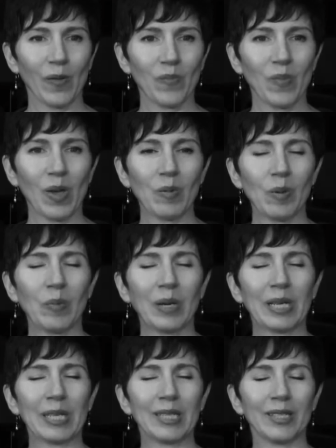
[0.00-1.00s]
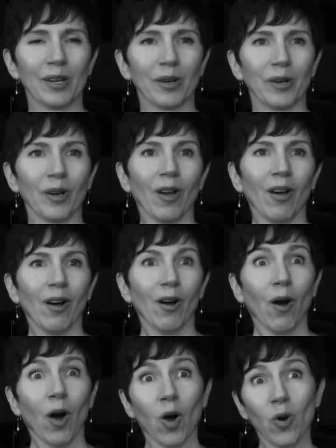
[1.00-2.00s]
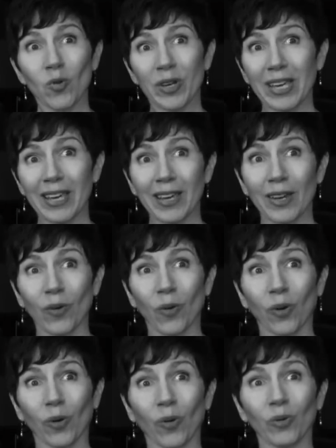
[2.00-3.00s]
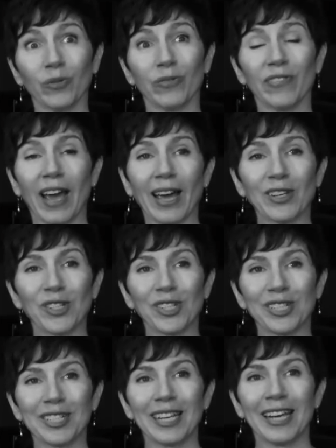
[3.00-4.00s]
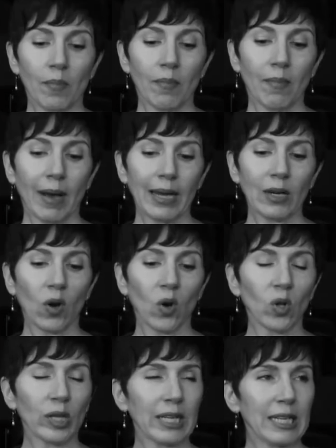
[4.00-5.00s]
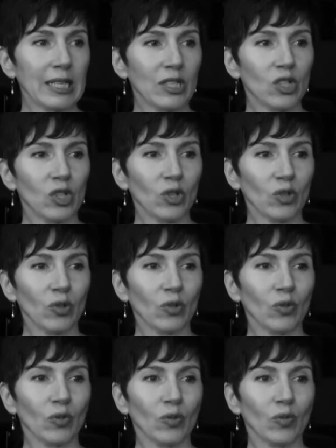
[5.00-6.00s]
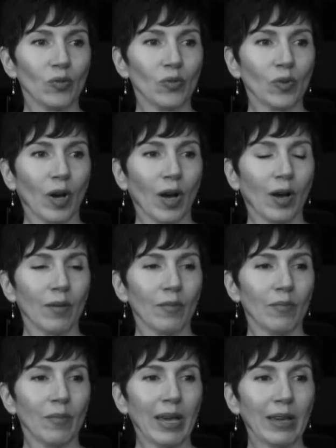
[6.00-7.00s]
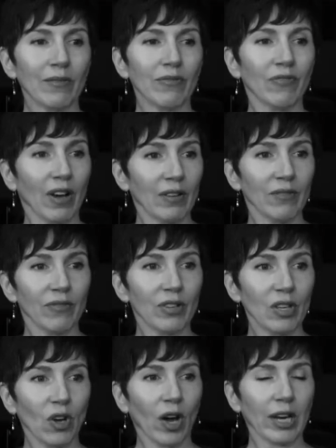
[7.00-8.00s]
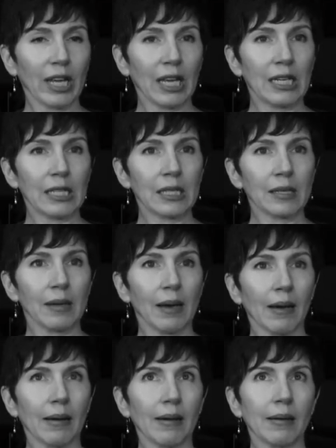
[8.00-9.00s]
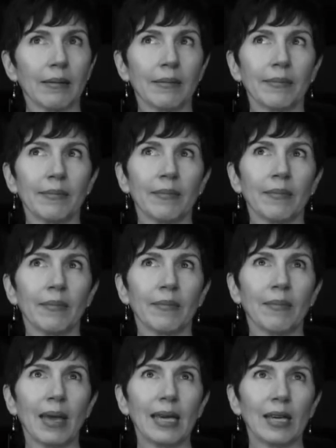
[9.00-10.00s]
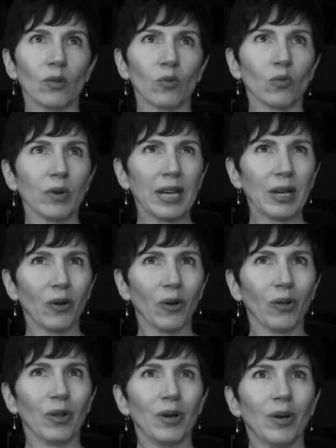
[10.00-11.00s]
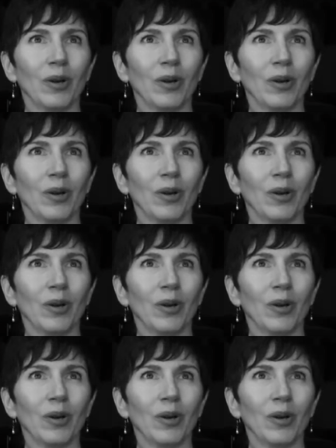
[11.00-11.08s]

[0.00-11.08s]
have maybe been considered hokey or old-fashioned. My goal is to make it fun for the audience, make it real,